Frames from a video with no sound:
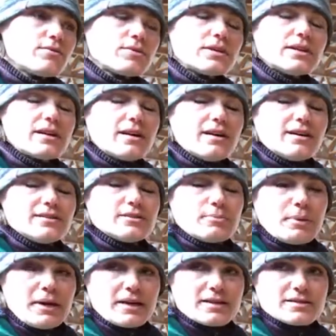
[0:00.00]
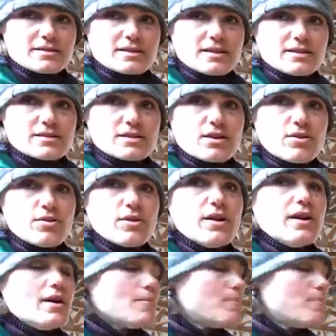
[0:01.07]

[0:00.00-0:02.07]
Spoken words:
It really all depends. So,